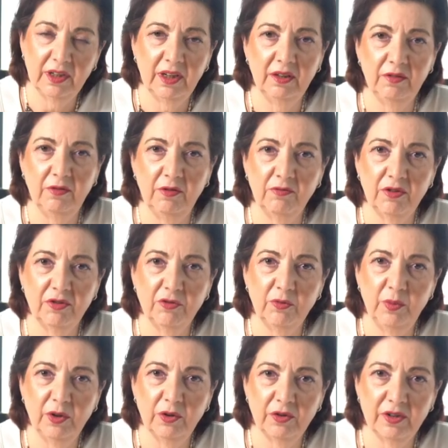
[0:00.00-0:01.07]
if we want to
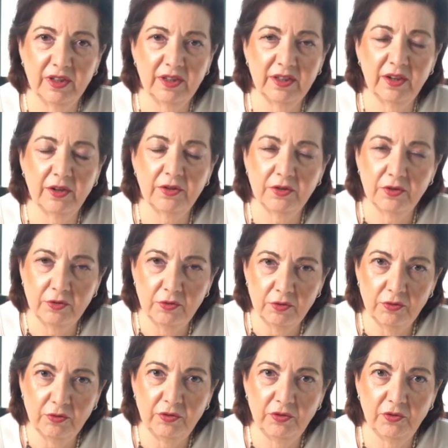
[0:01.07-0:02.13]
be honest, there is
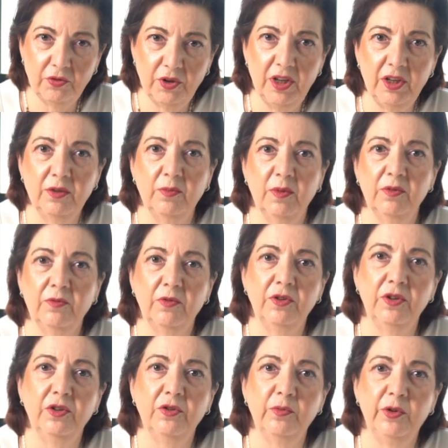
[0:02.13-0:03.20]
no treatment for
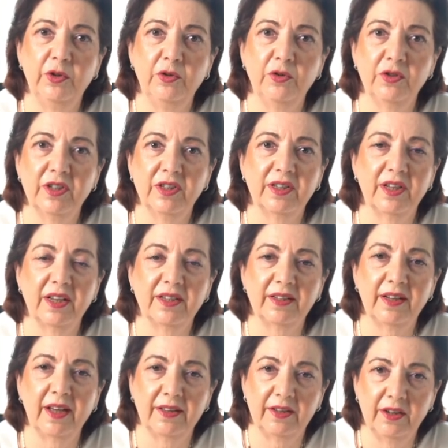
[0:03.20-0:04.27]
endometriosis as
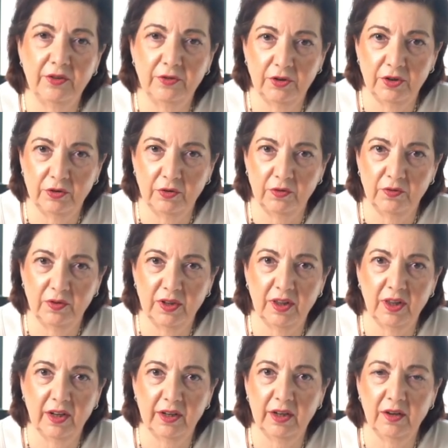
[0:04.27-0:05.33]
getting rid of it.
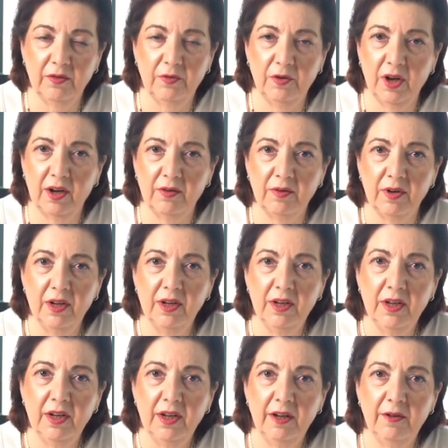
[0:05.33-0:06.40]
Like if you have
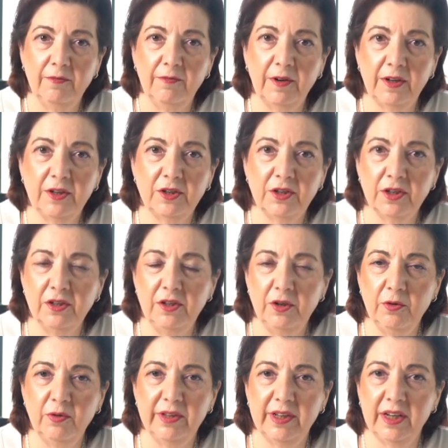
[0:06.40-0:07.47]
infection,
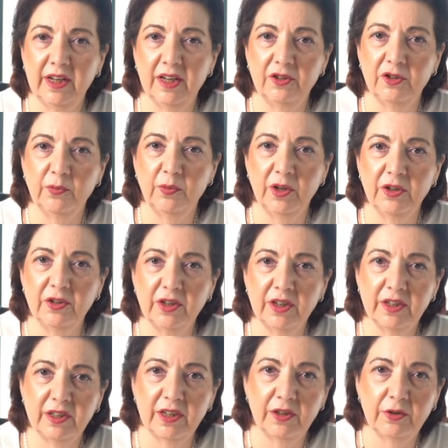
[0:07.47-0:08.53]
you will take
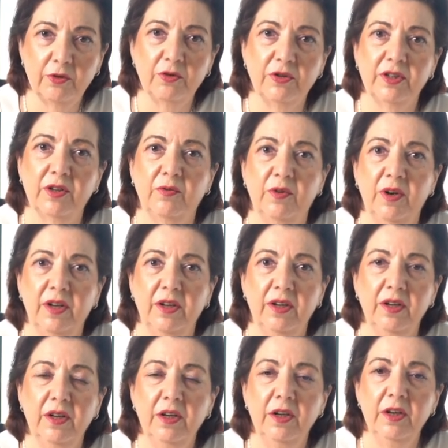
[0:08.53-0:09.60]
antibiotics, it goes away.
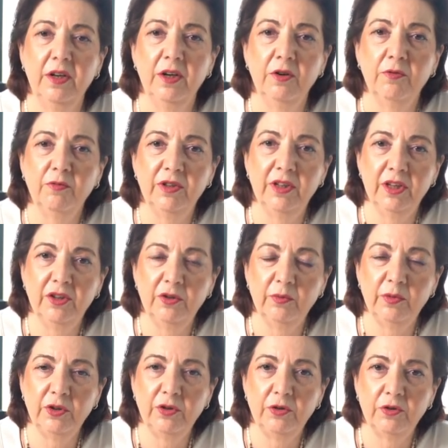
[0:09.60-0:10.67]
With
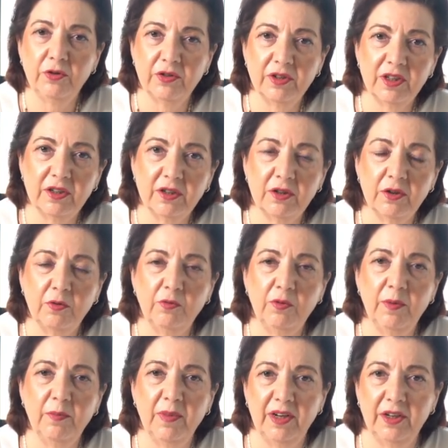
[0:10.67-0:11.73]
endometriosis, we
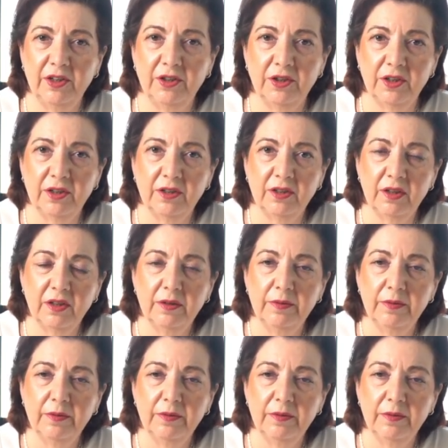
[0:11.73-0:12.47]
manage it.